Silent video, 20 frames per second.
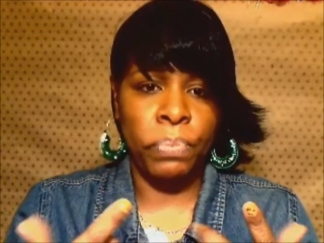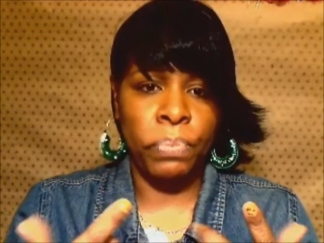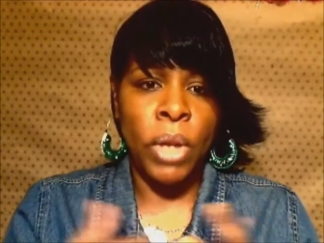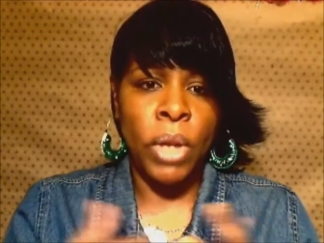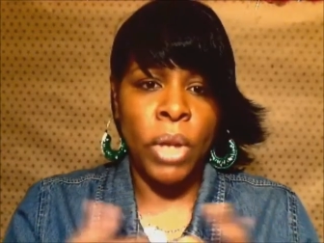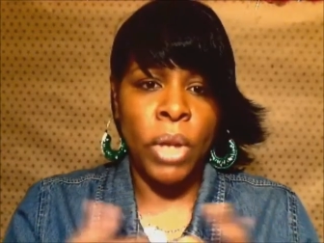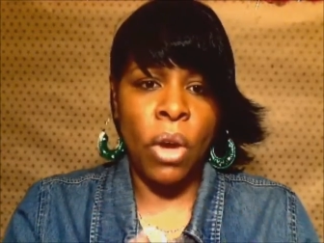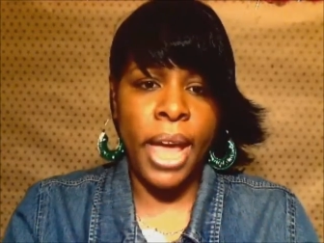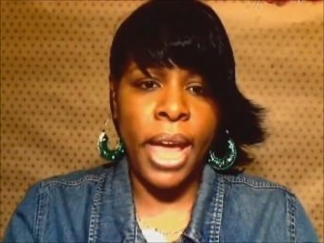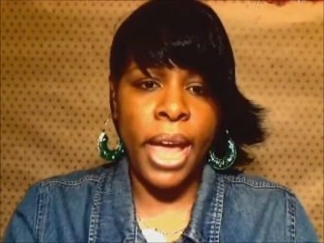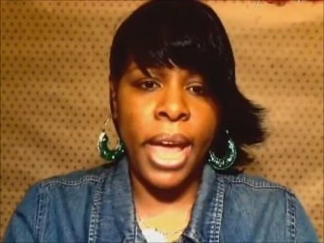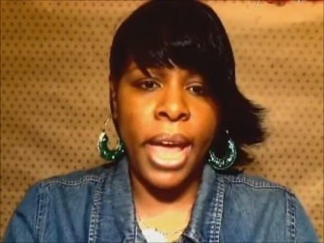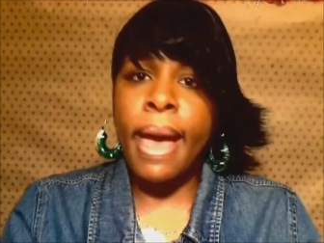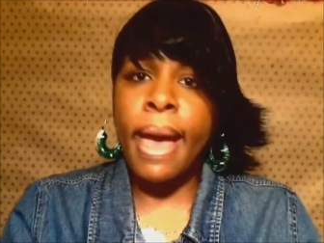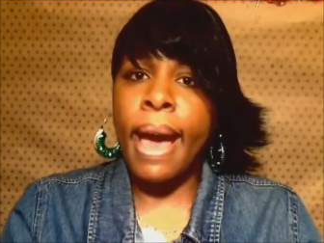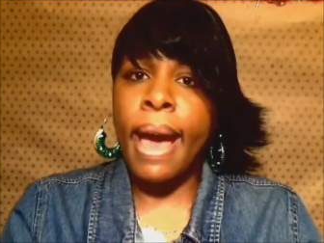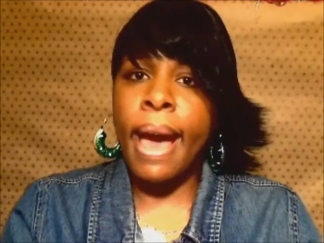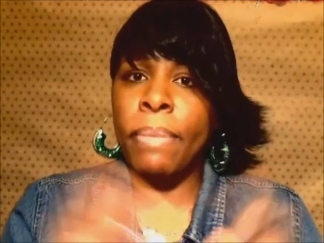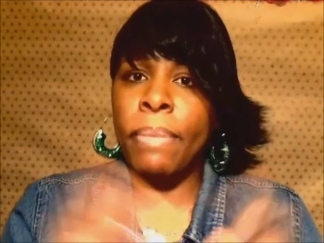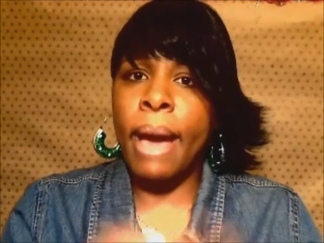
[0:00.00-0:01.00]
Okay?
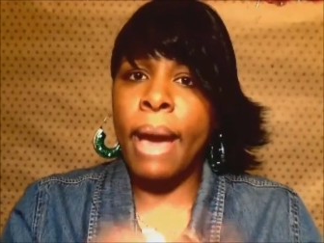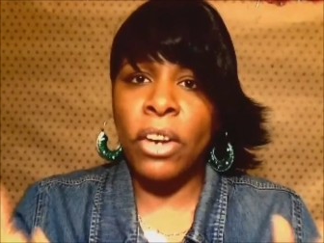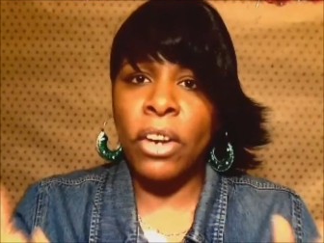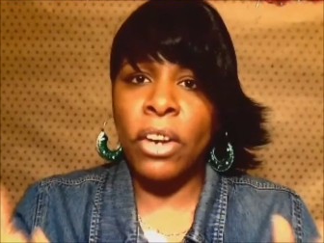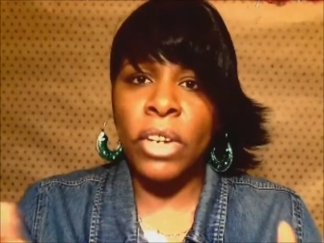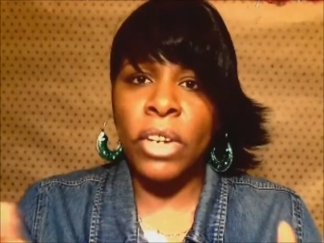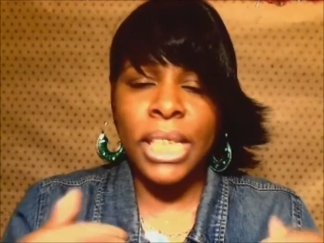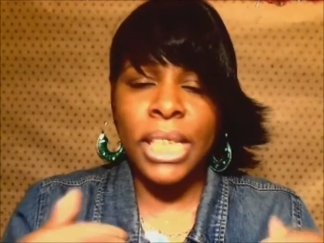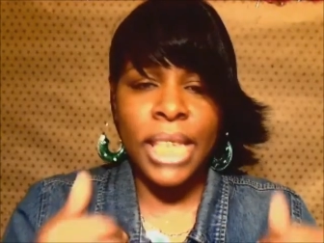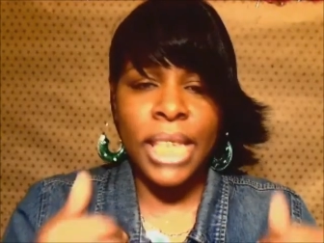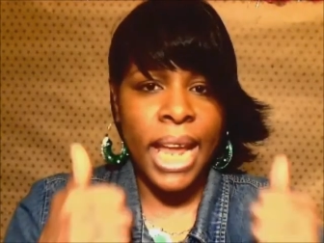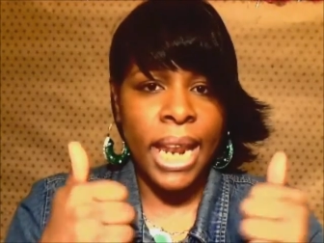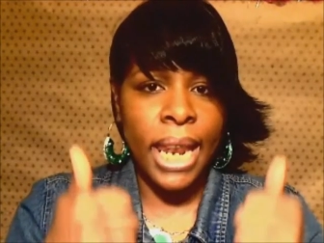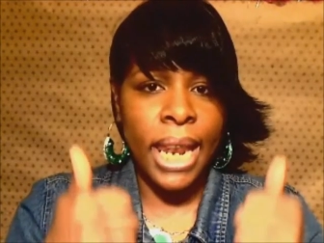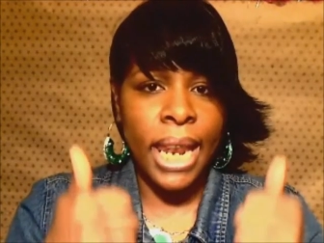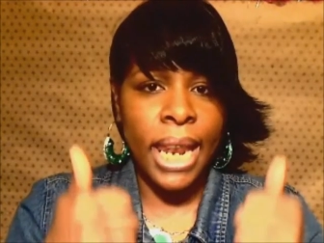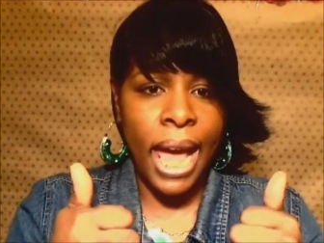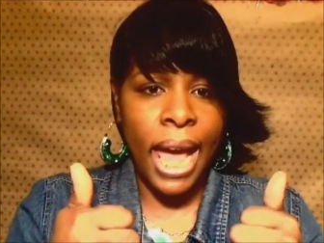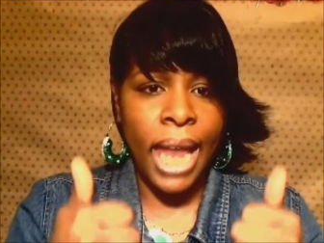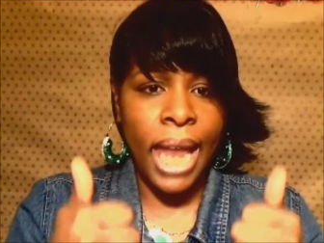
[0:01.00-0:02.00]
I'm not going to say
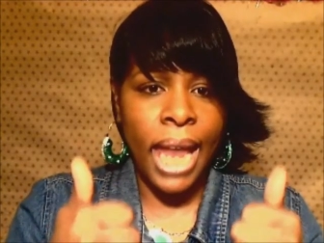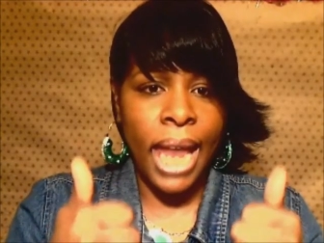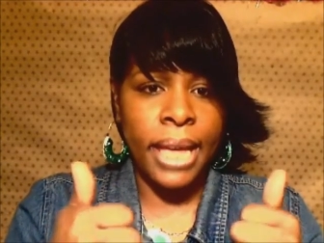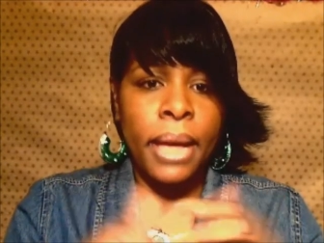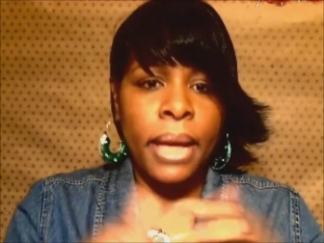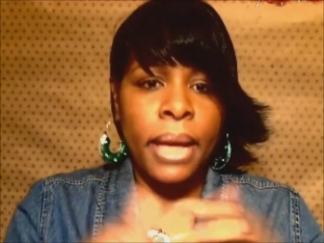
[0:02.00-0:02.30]
like,